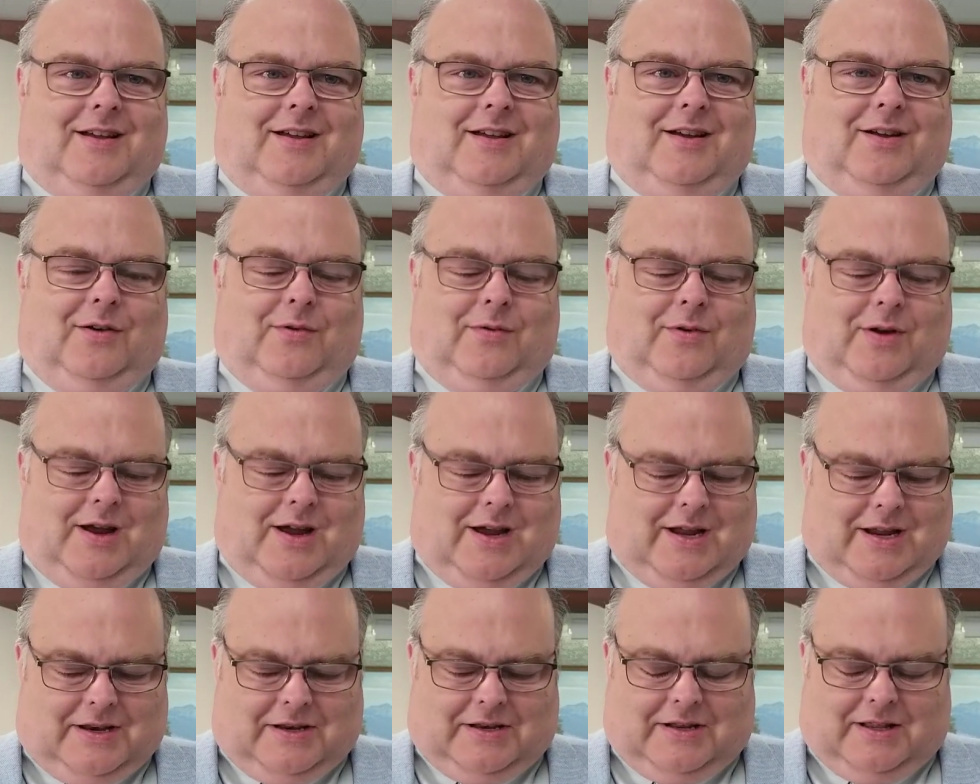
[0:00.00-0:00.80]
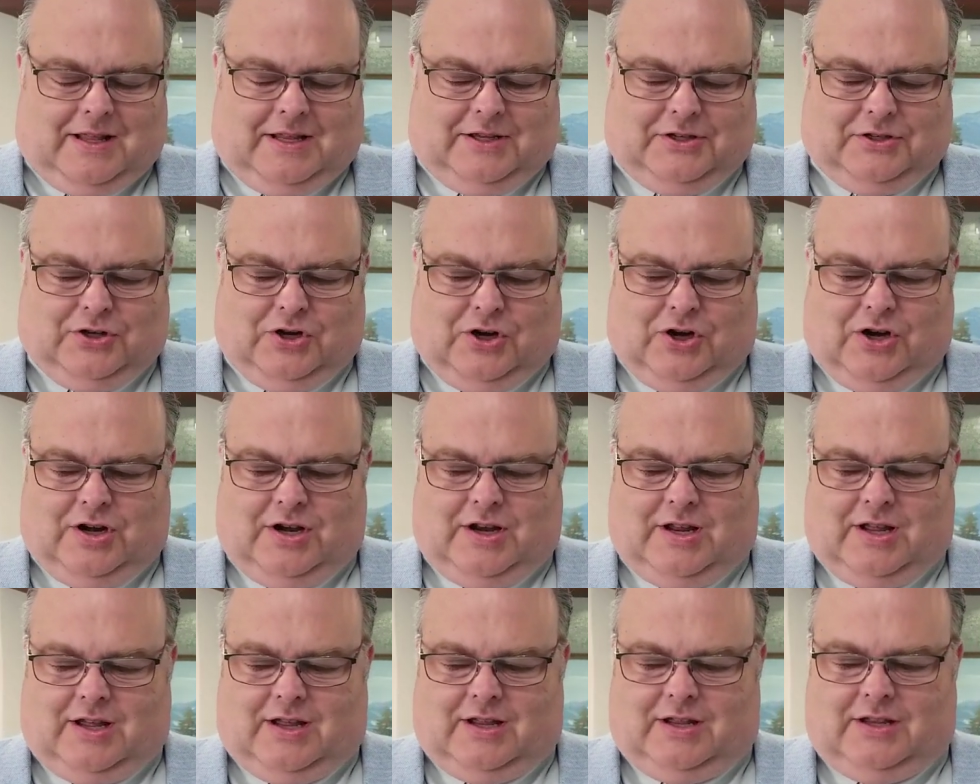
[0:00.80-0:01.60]
All right, let's
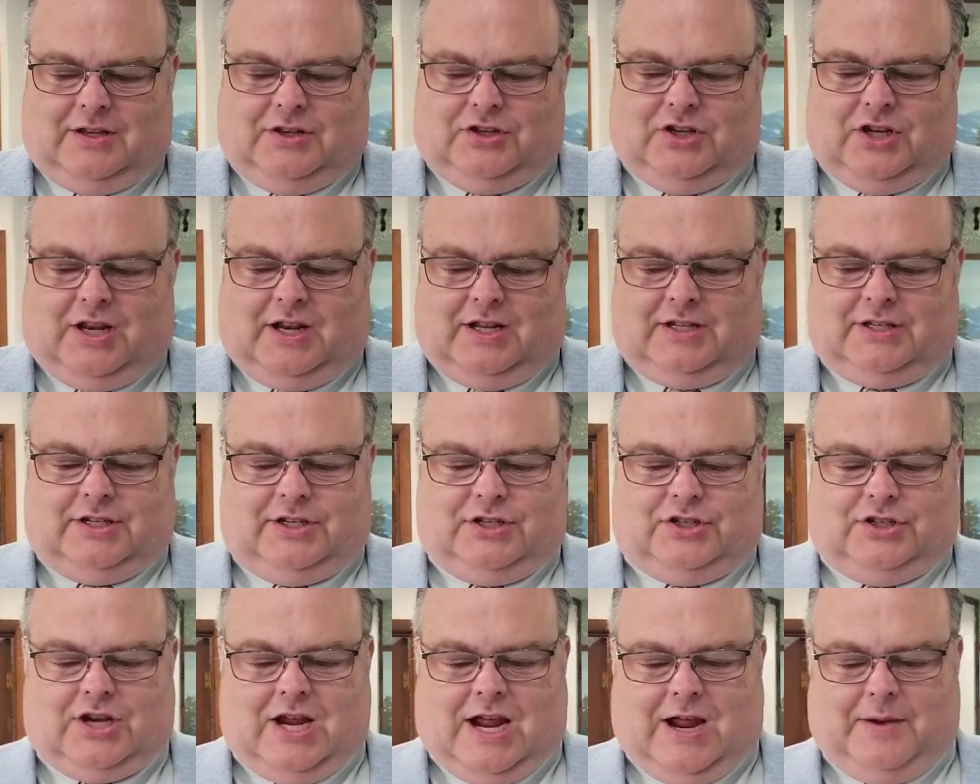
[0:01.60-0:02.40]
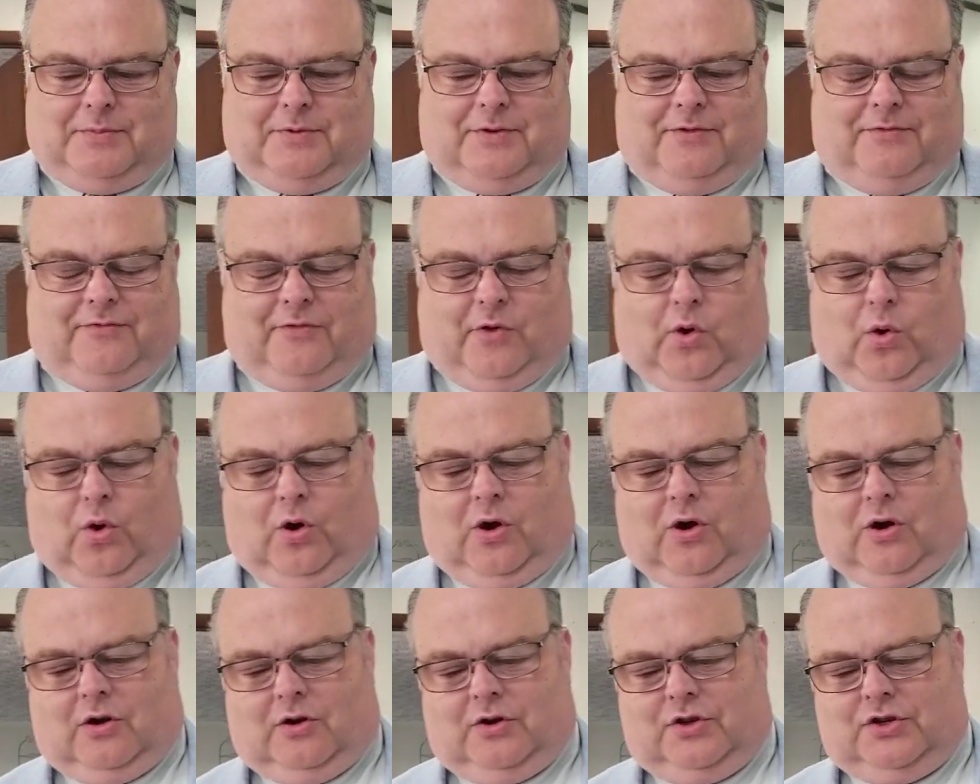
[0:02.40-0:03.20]
turn to Genesis chapter
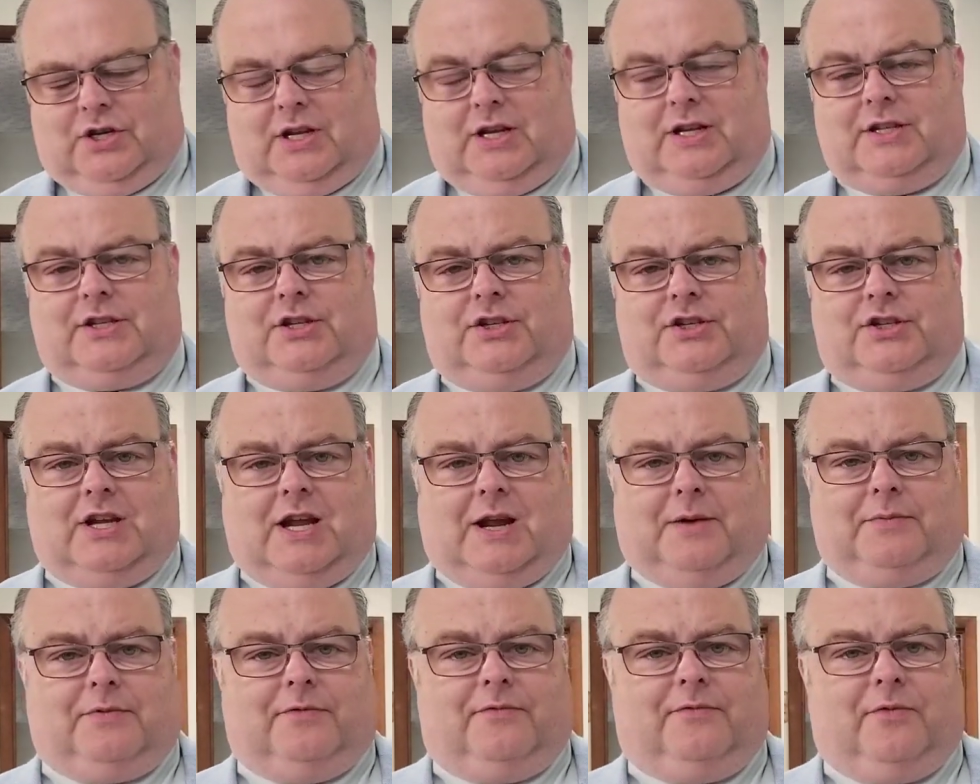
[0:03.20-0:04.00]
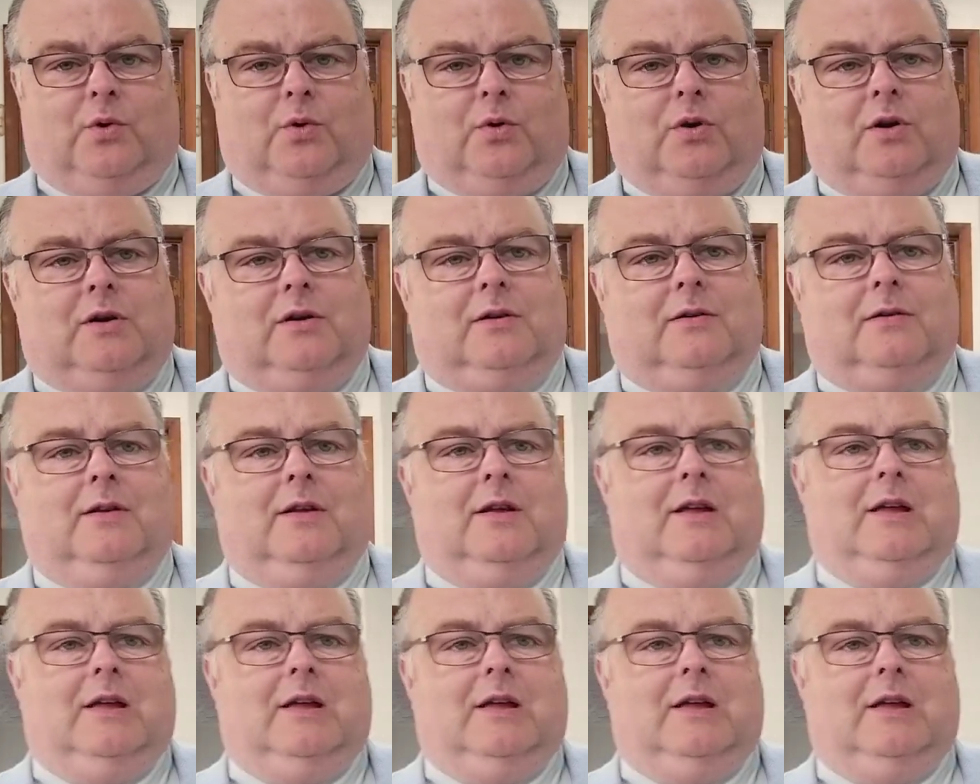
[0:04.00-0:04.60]
4. Genesis chapter 4.